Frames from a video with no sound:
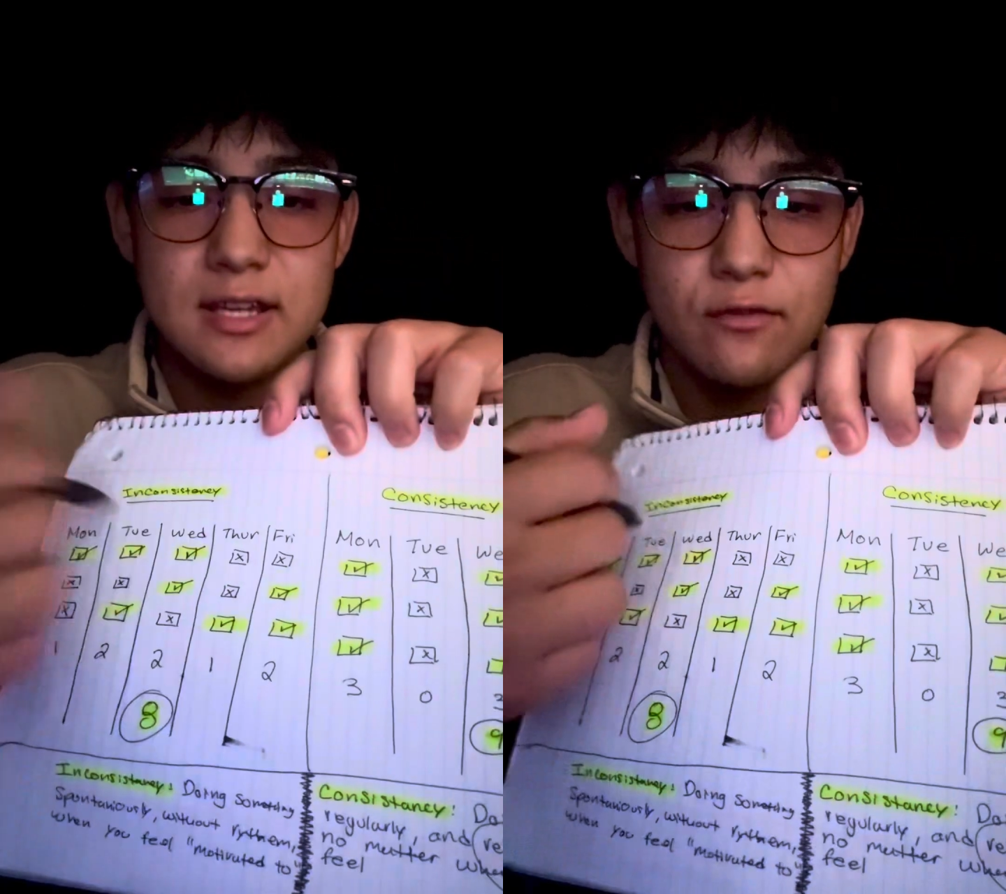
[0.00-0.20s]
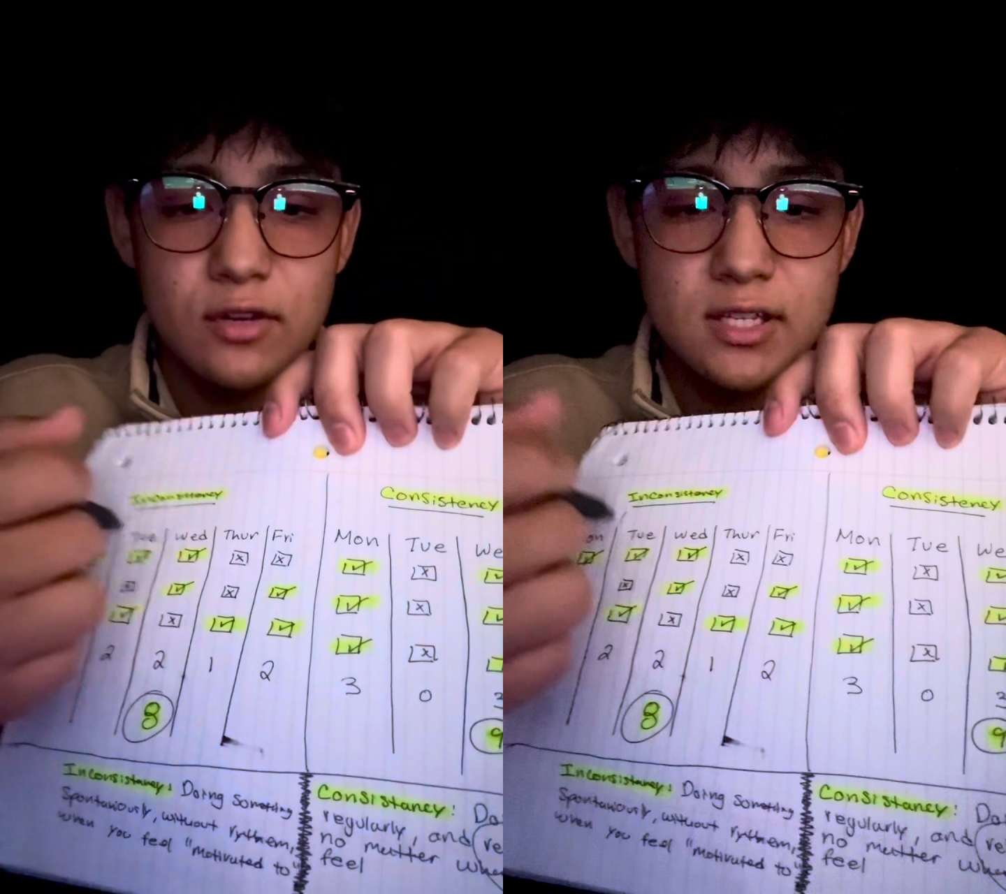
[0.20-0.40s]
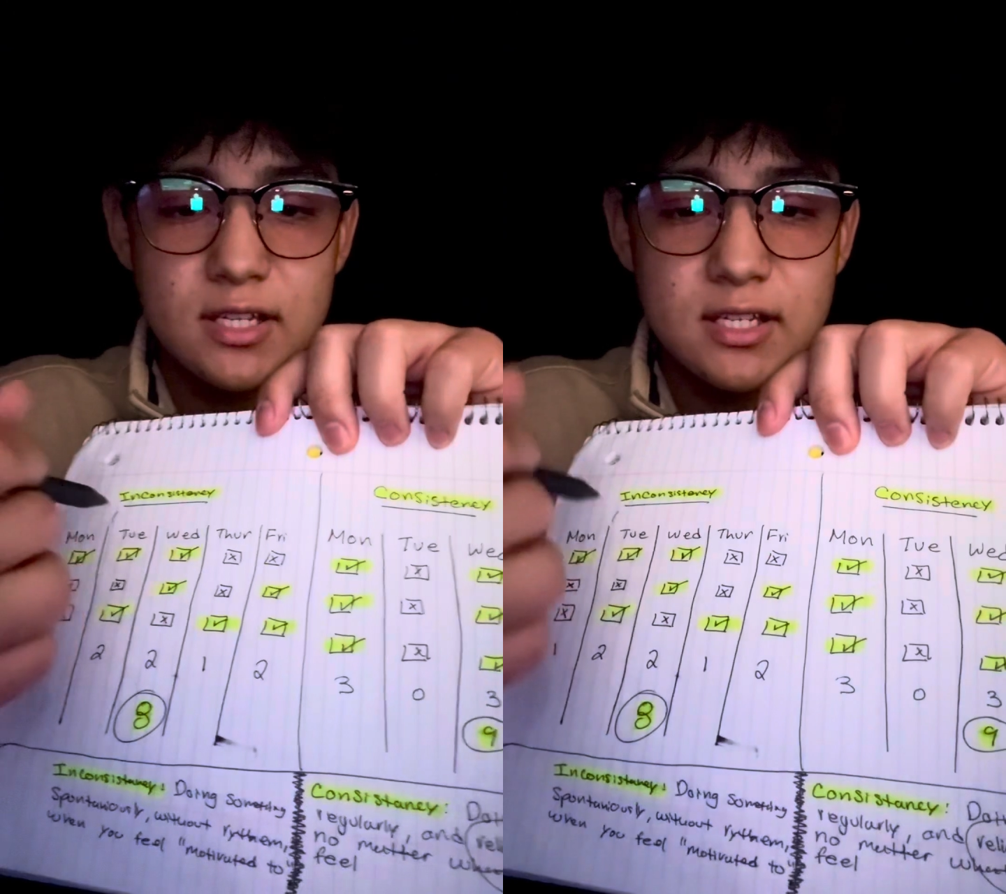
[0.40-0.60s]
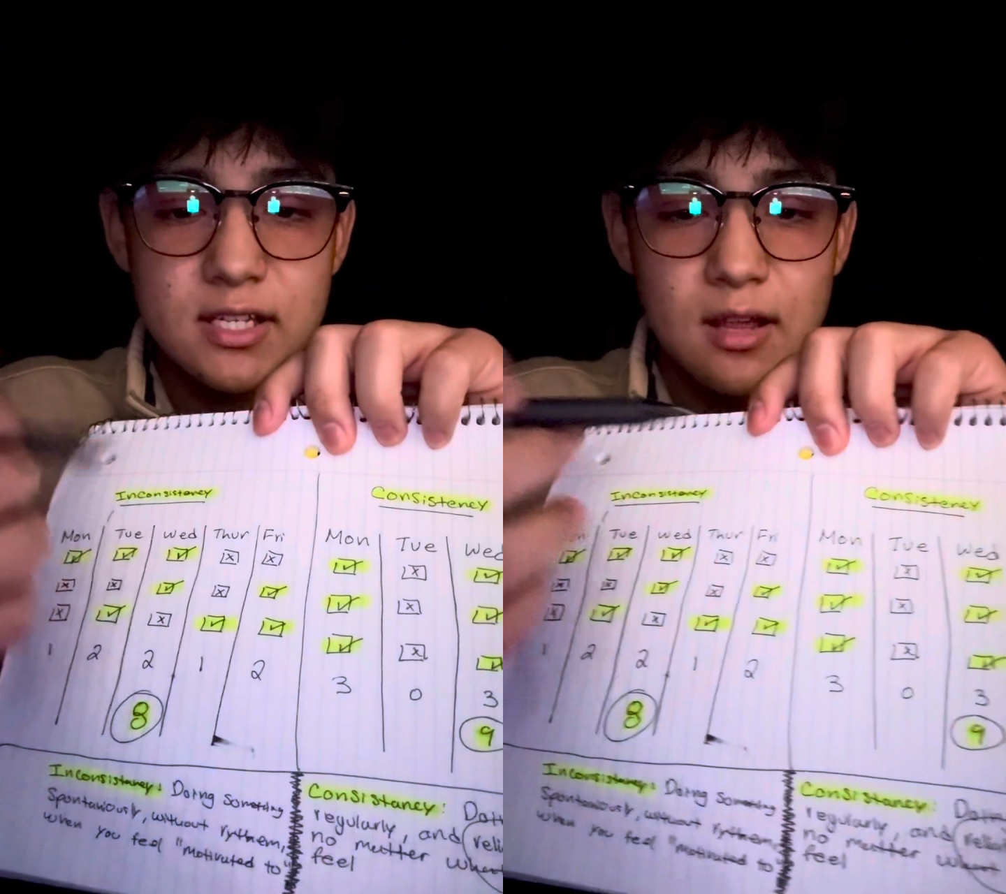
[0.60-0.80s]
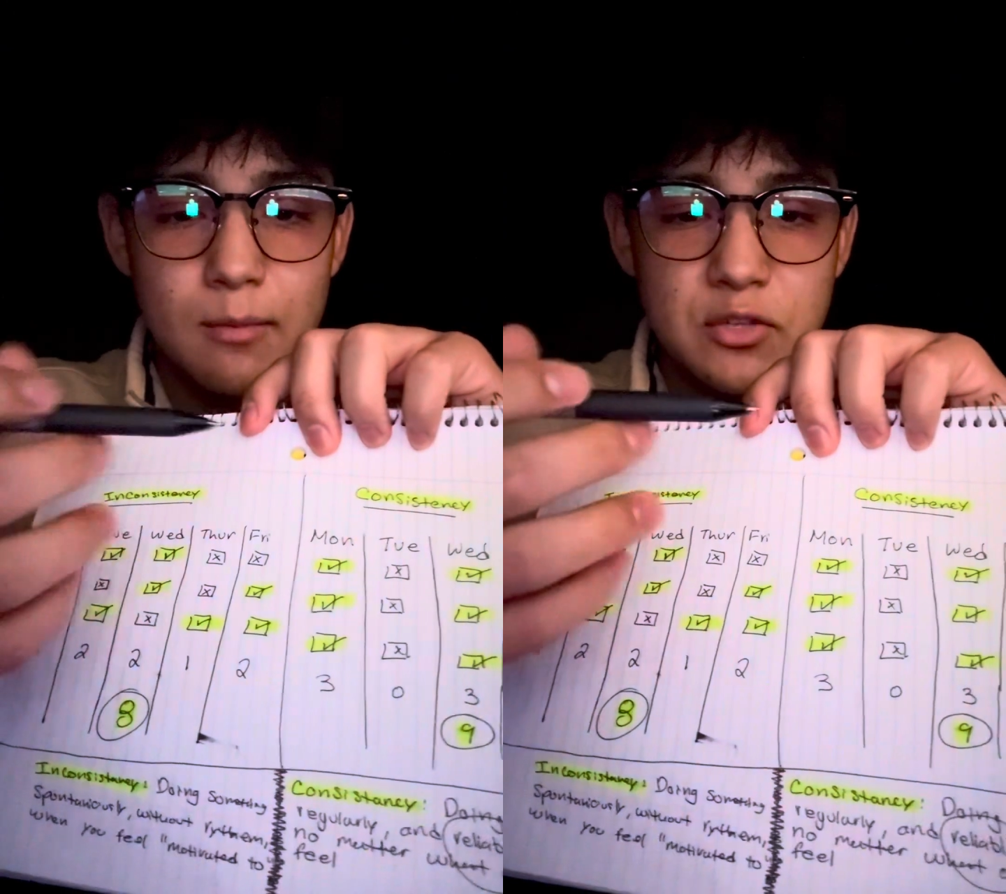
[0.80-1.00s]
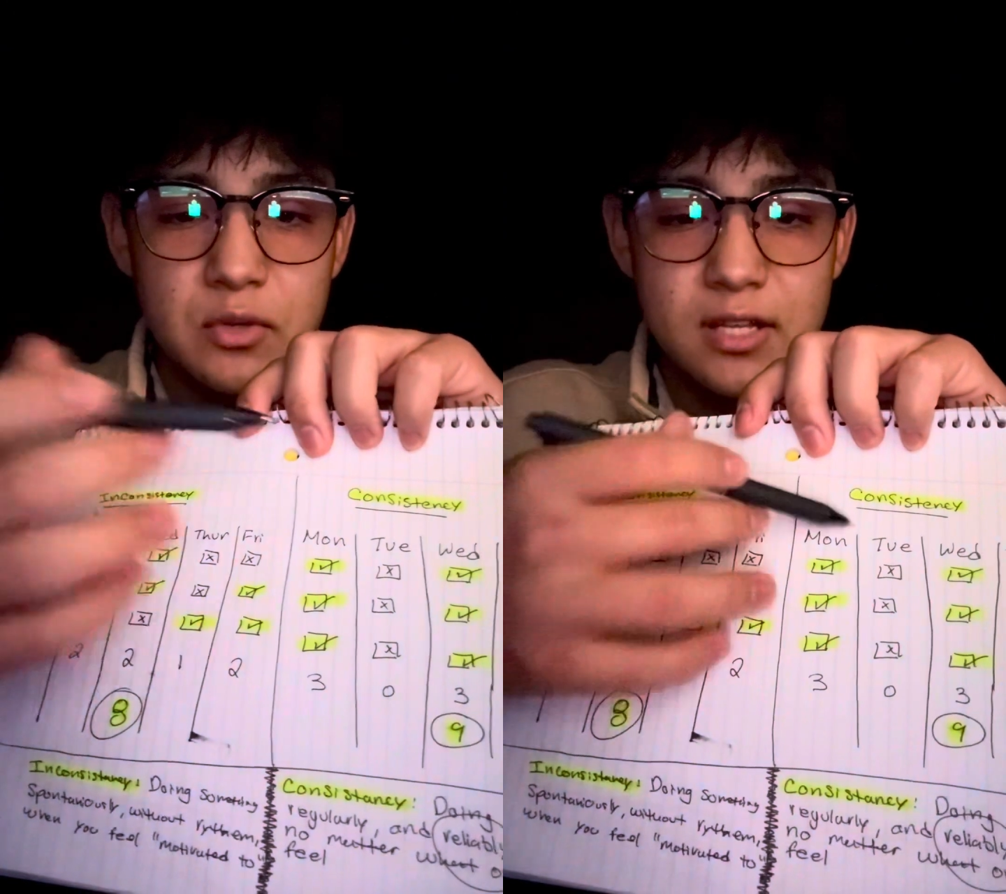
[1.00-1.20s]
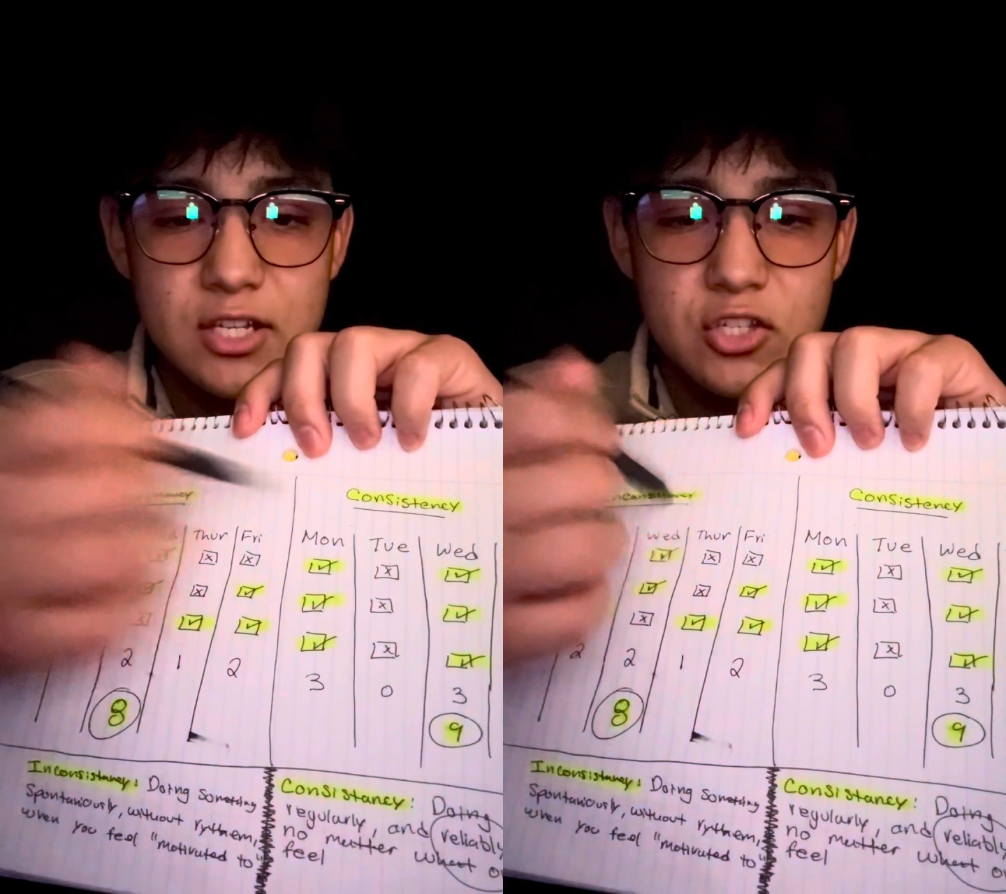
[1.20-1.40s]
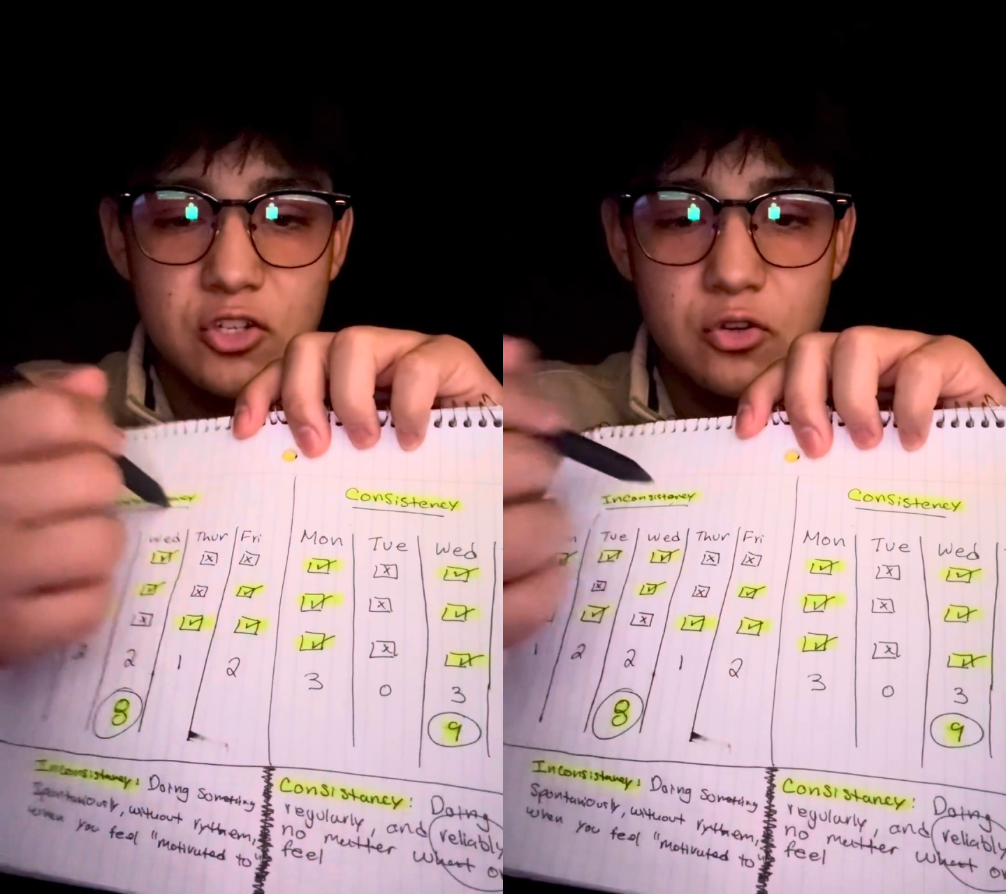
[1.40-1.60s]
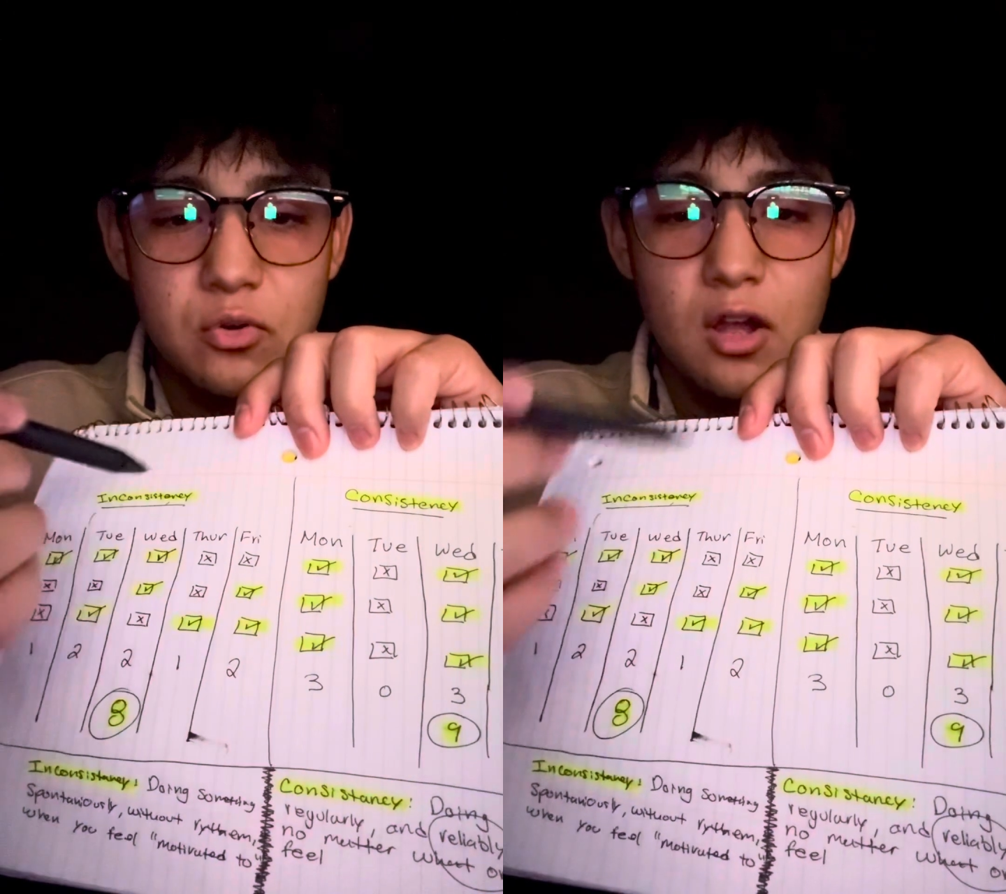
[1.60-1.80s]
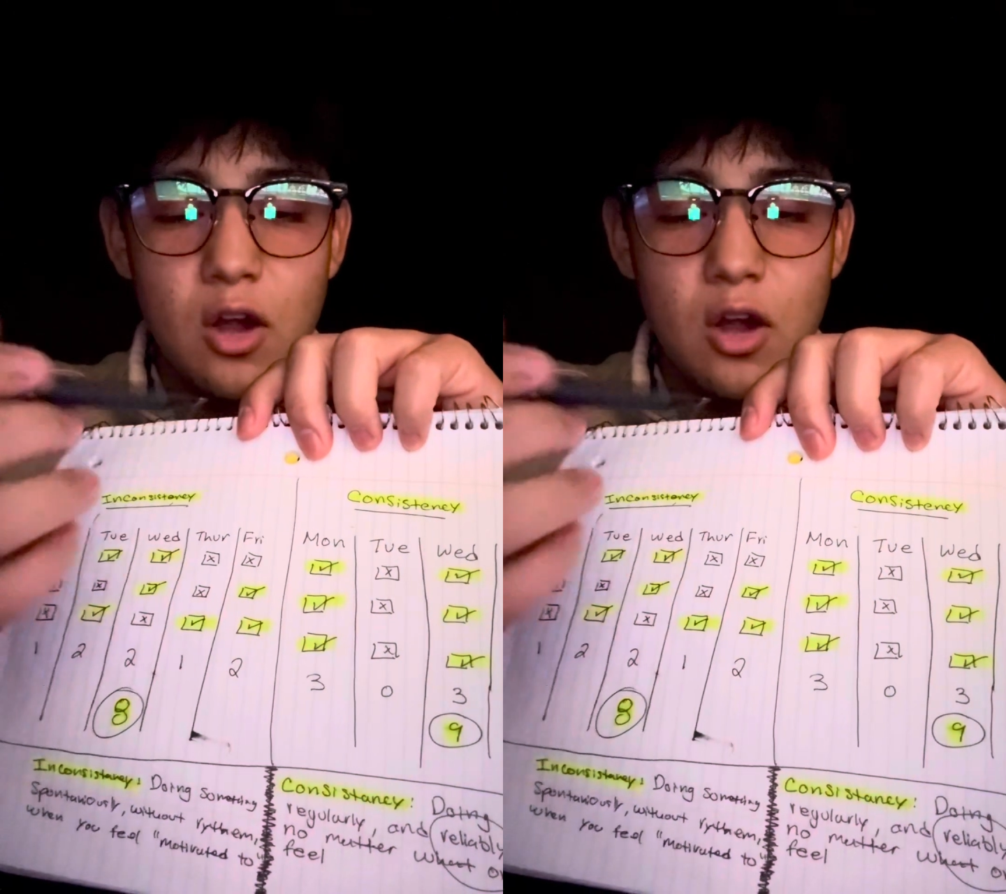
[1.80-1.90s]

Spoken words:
differences between these two,